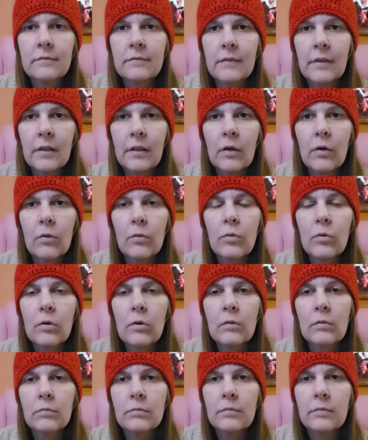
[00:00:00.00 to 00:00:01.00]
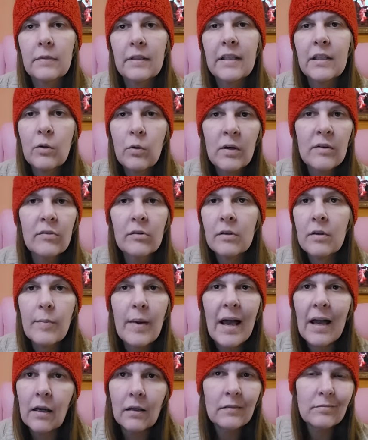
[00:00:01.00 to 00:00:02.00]
you know, equivalent,
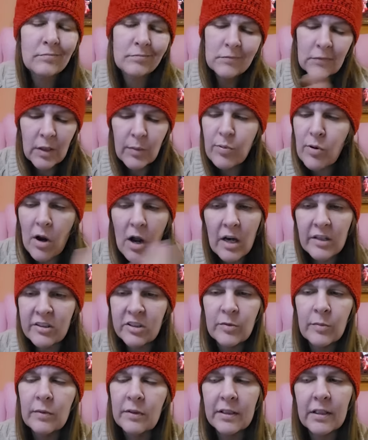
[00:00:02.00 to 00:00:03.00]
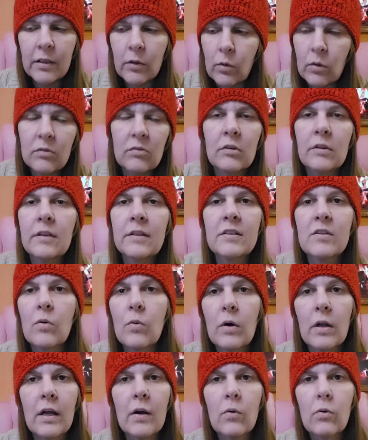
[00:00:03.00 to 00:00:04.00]
about approximately equivalent to
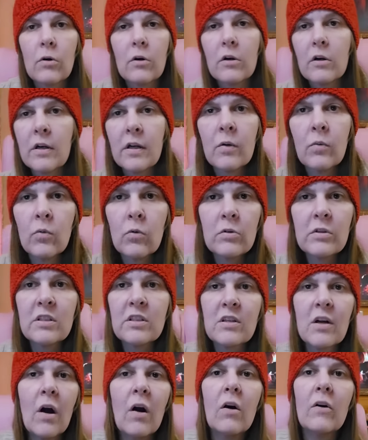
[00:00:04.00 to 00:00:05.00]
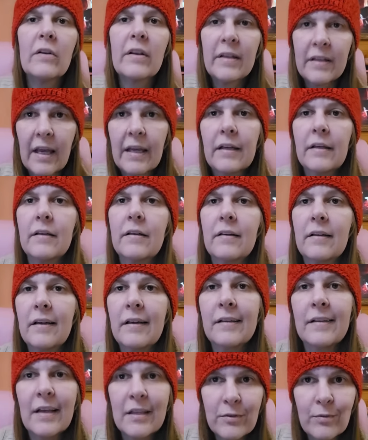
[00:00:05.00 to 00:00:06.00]
what I ordered, and we'll just call it a day.
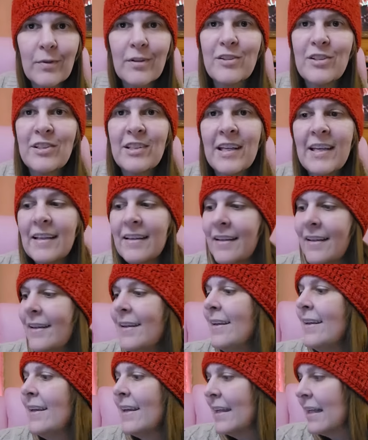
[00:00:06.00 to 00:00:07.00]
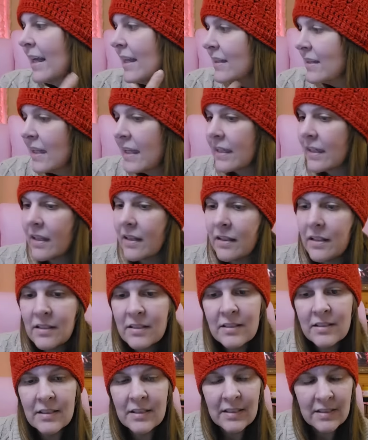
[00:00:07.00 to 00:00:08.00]
And that's what she did. And I think
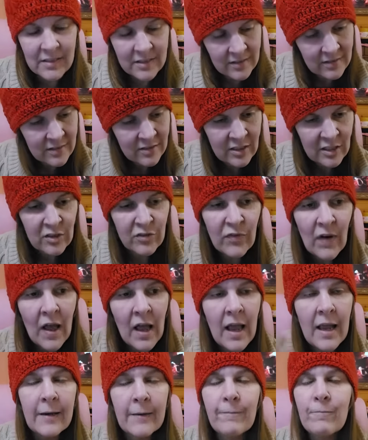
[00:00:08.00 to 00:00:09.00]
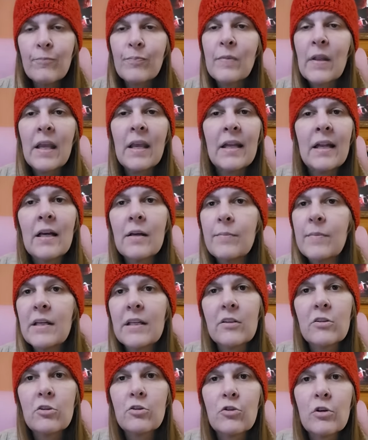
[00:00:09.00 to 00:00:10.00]
this is just fine, and I'm
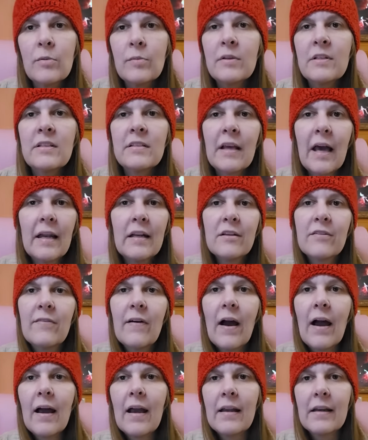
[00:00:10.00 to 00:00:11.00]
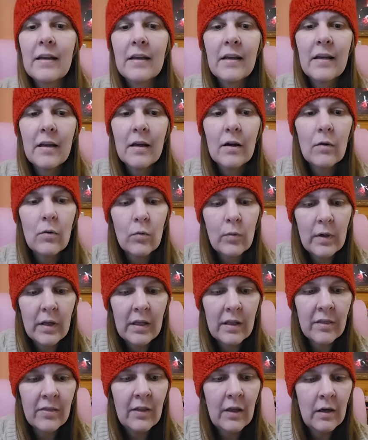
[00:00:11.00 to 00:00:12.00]
extremely satisfied
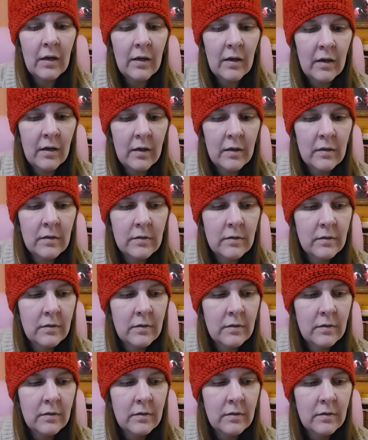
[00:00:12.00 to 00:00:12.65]
with uh,